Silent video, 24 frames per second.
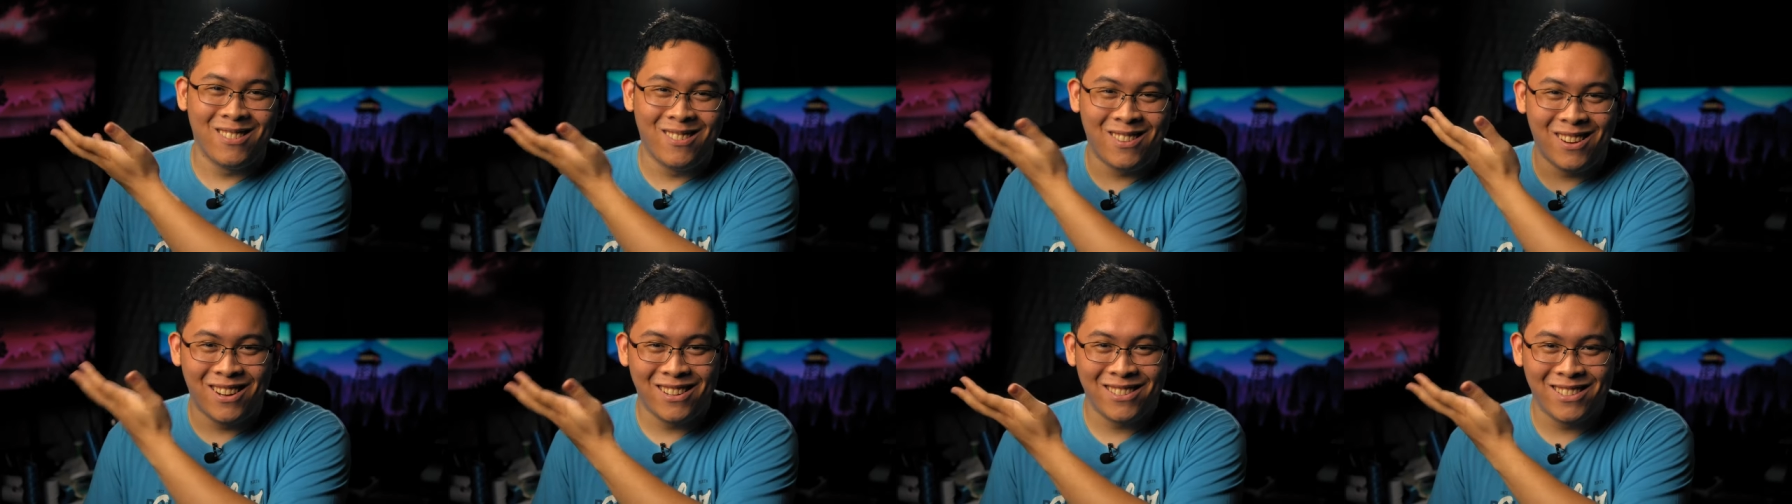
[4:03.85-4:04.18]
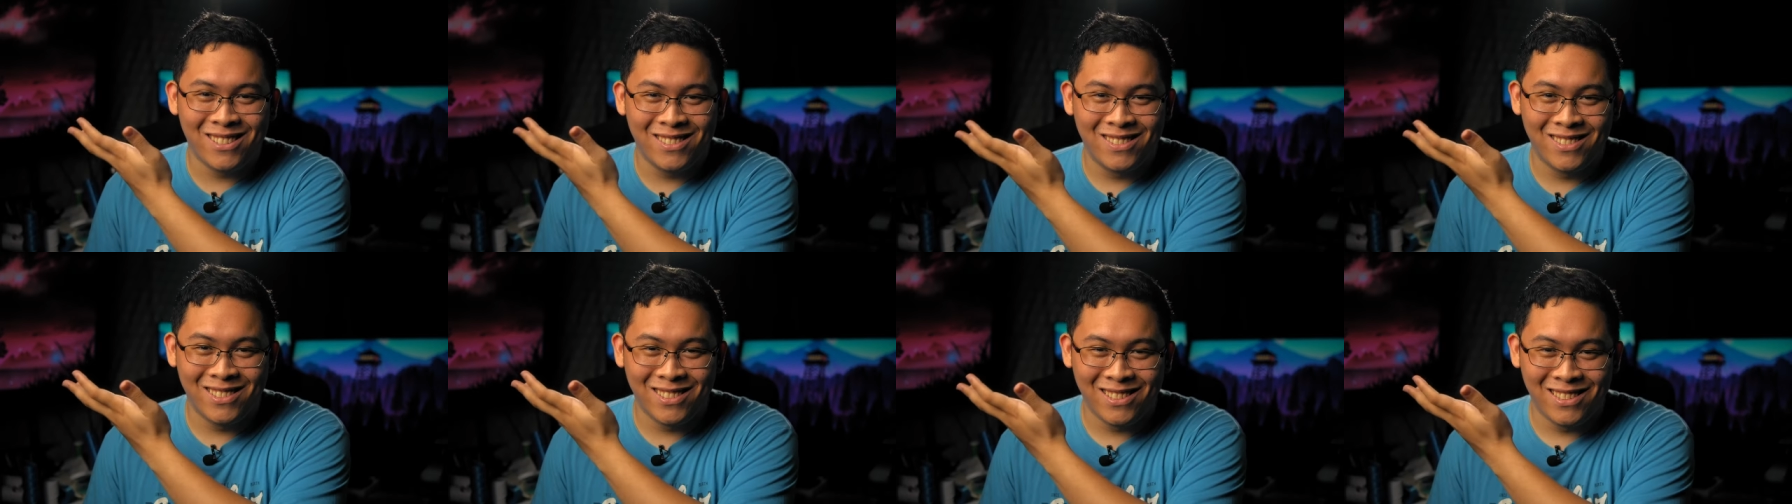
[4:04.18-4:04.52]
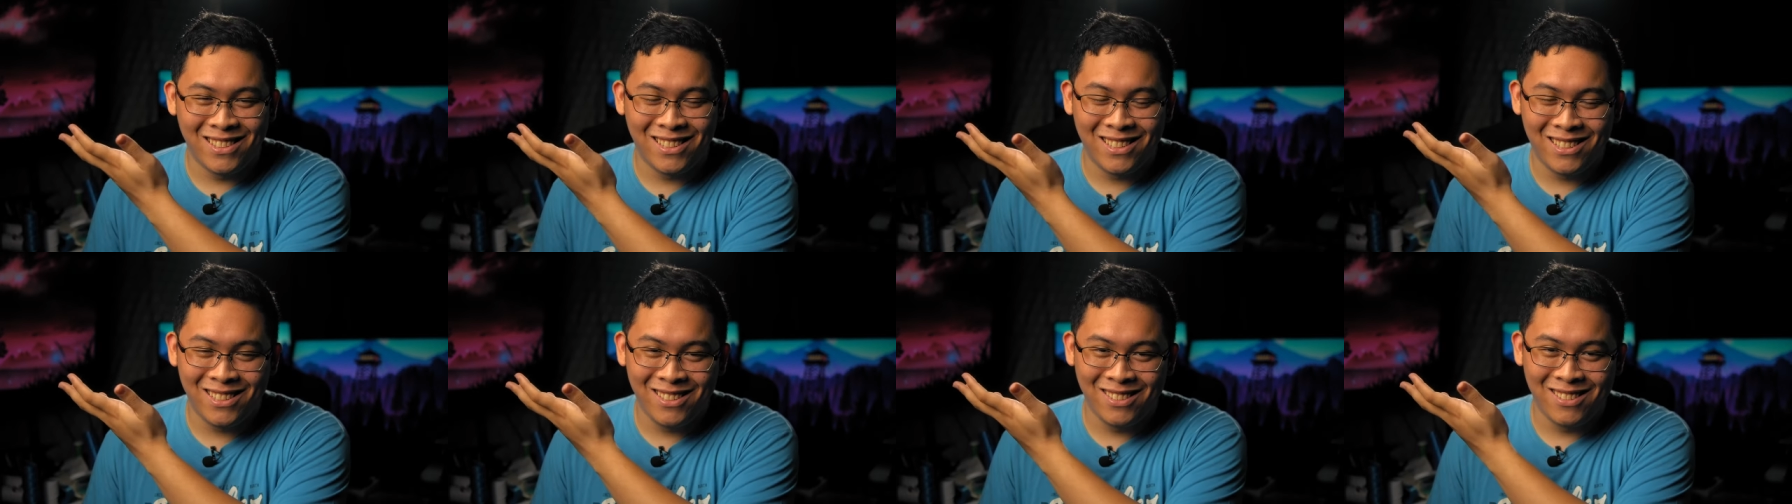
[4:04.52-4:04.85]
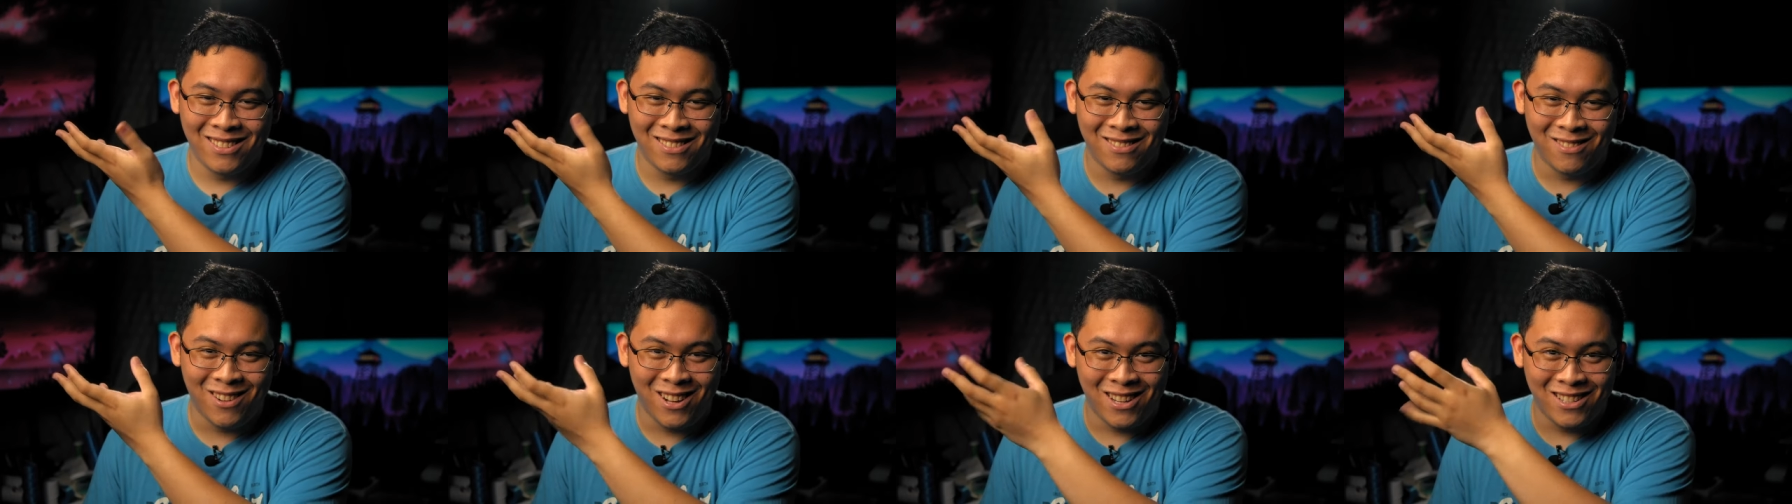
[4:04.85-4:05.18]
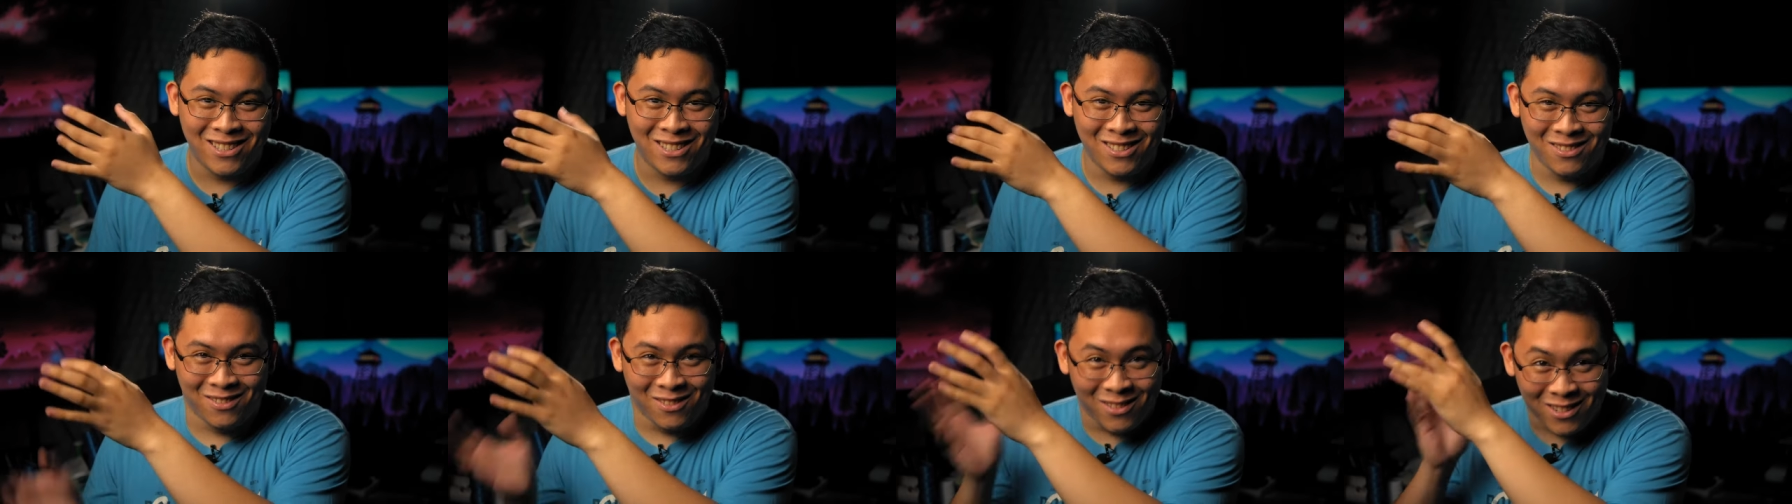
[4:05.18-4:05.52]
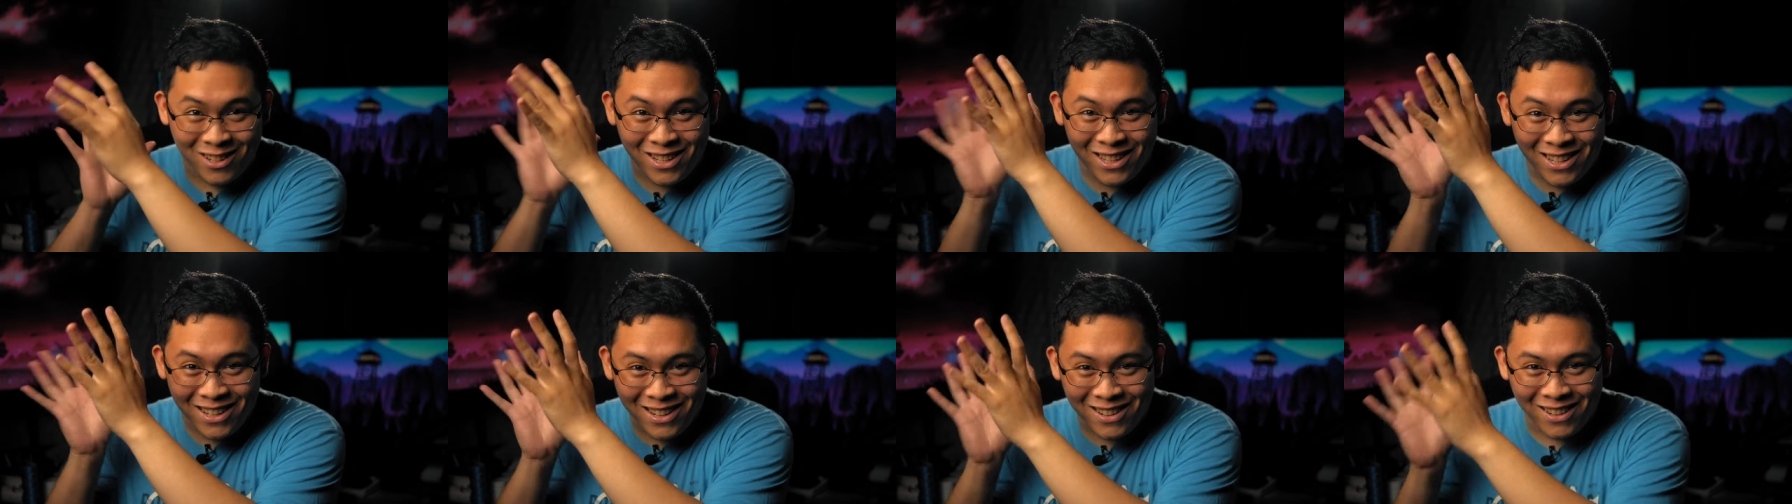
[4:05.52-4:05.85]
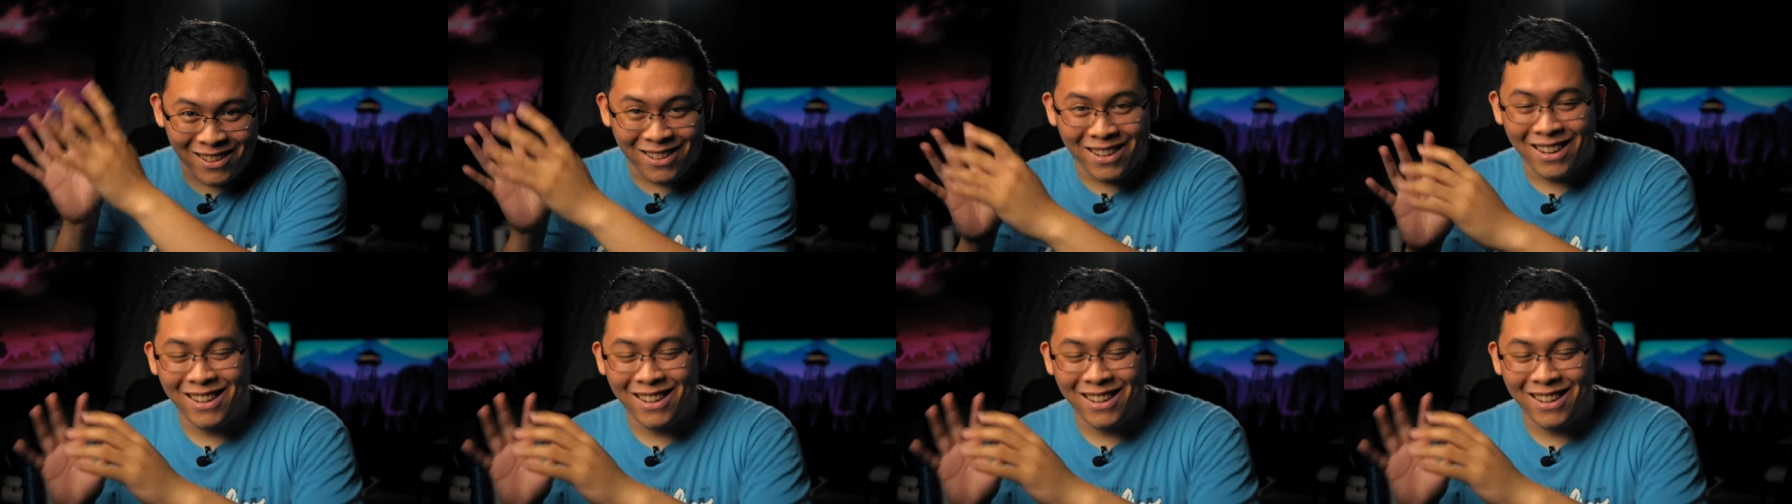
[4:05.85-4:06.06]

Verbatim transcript: watch over this, watch over here.